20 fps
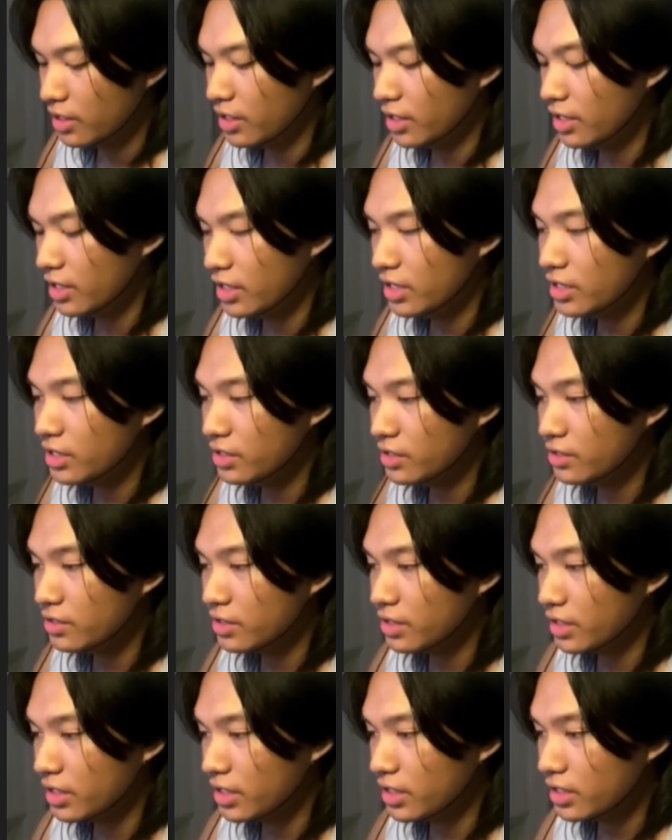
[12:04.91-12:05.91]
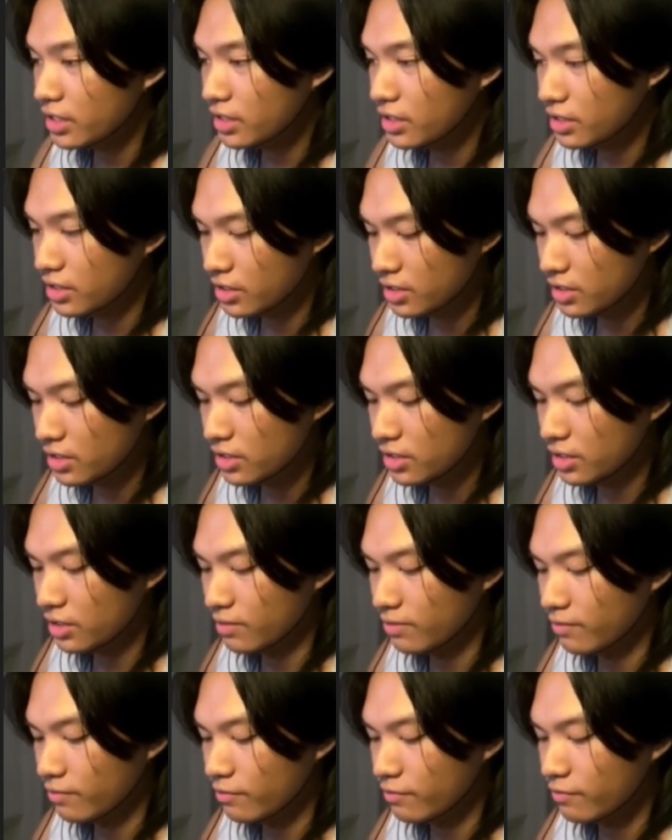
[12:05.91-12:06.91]
hey, create
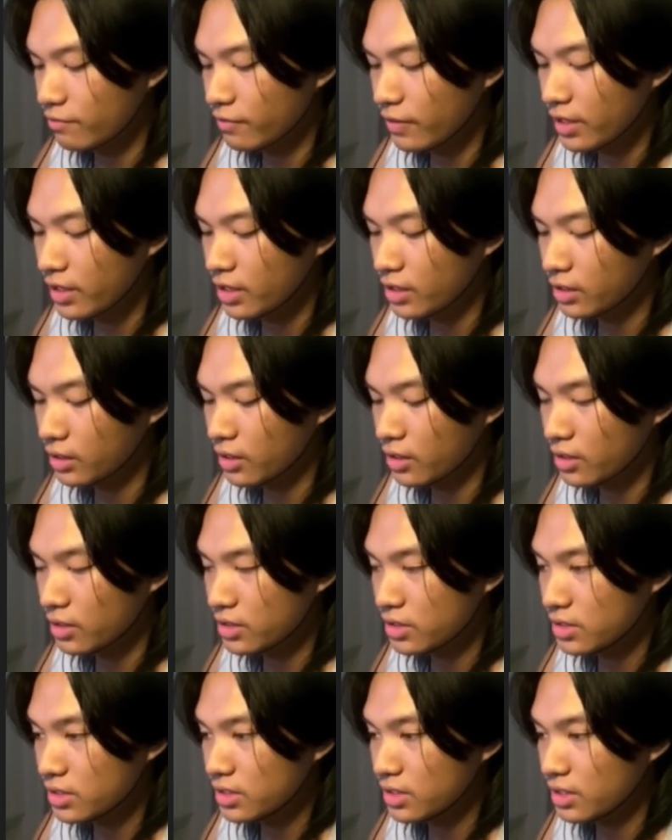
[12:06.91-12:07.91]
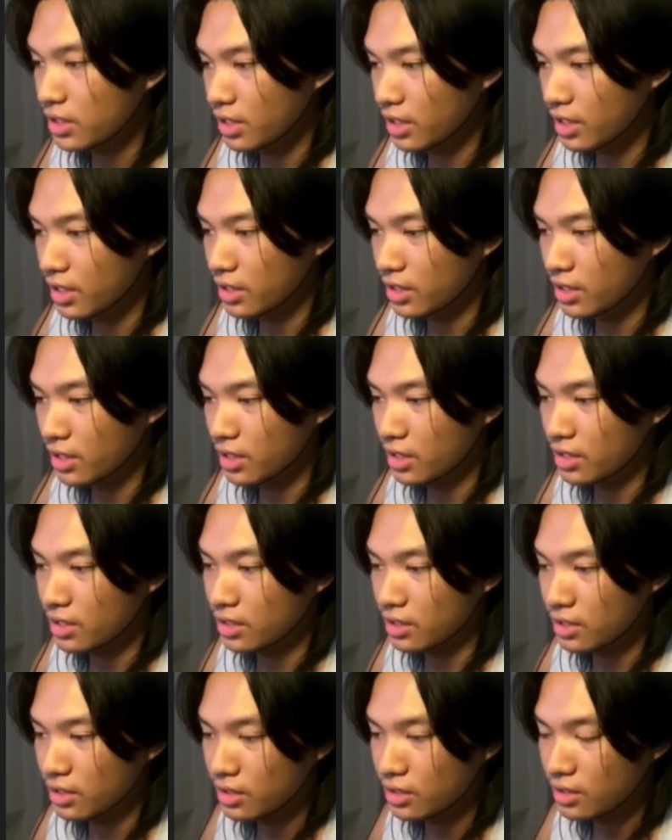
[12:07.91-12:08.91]
some fake logs and
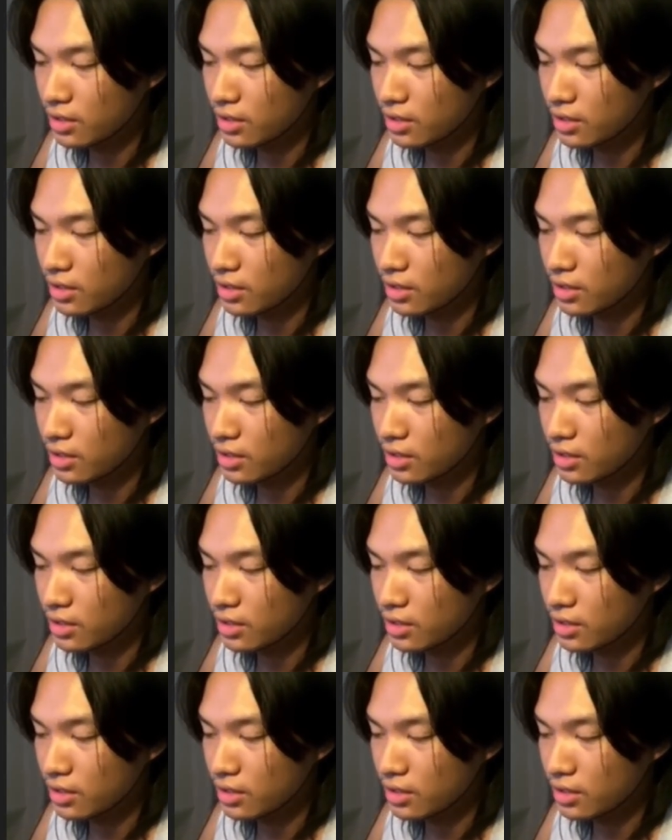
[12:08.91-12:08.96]
then